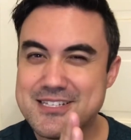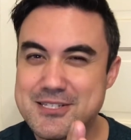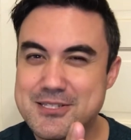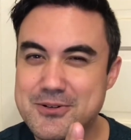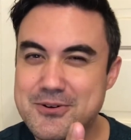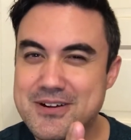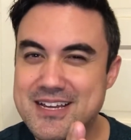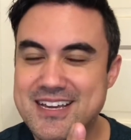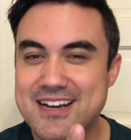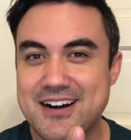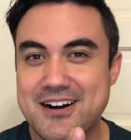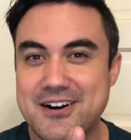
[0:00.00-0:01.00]

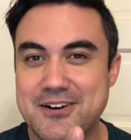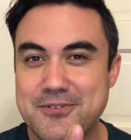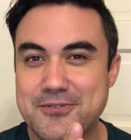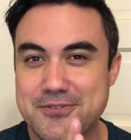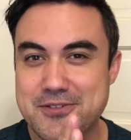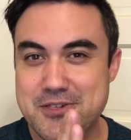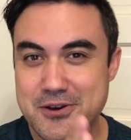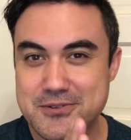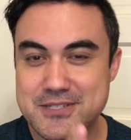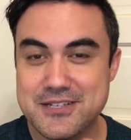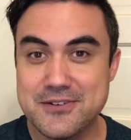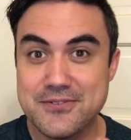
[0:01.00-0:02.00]
story of
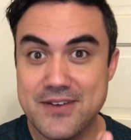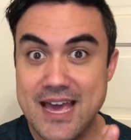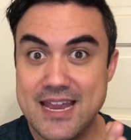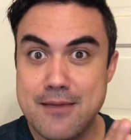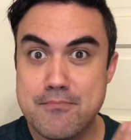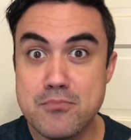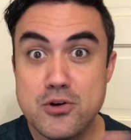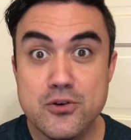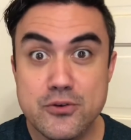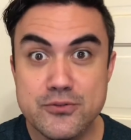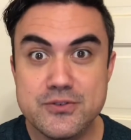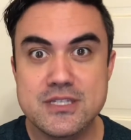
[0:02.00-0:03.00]
Joseph, and it
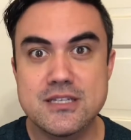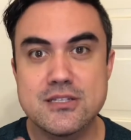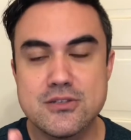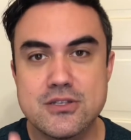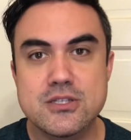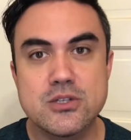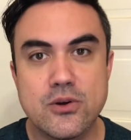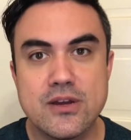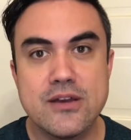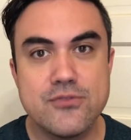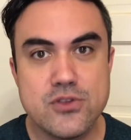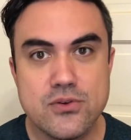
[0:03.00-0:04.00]
moves to the
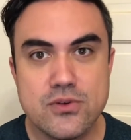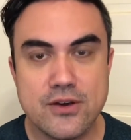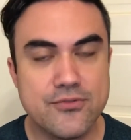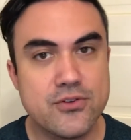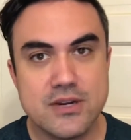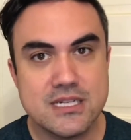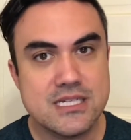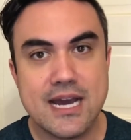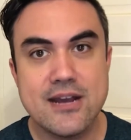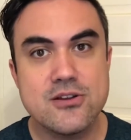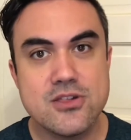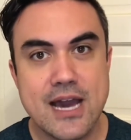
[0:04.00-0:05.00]
story of Judah for an
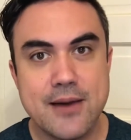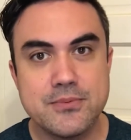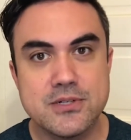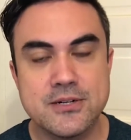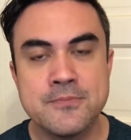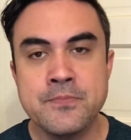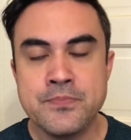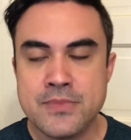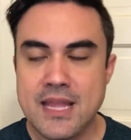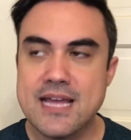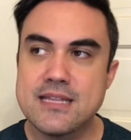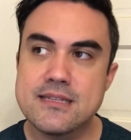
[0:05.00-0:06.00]
entire chapter.
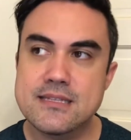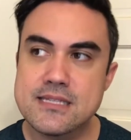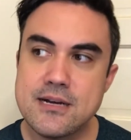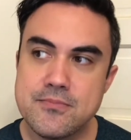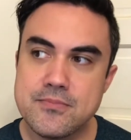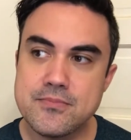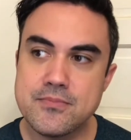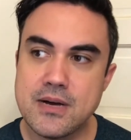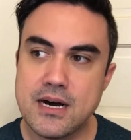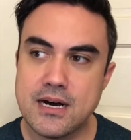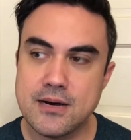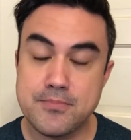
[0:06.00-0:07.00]
And some
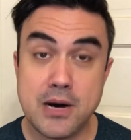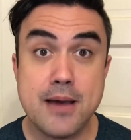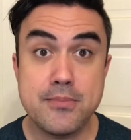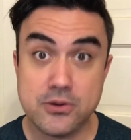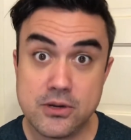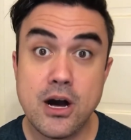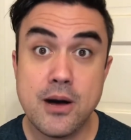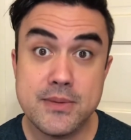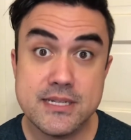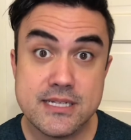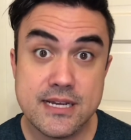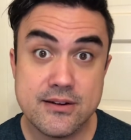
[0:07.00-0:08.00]
Bible
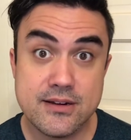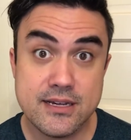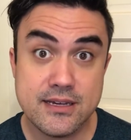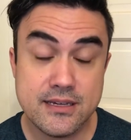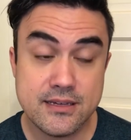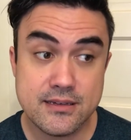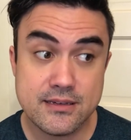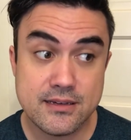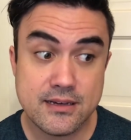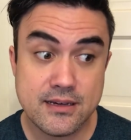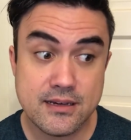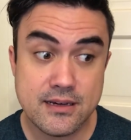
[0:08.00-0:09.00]
commentary
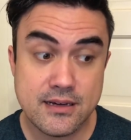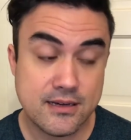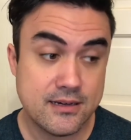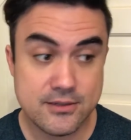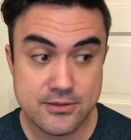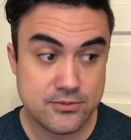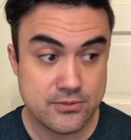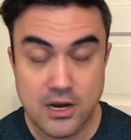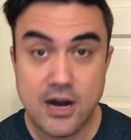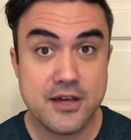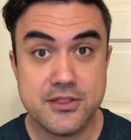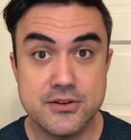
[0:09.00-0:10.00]

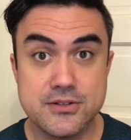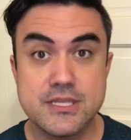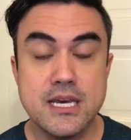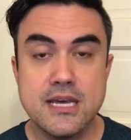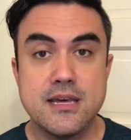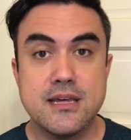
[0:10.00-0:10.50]
authors,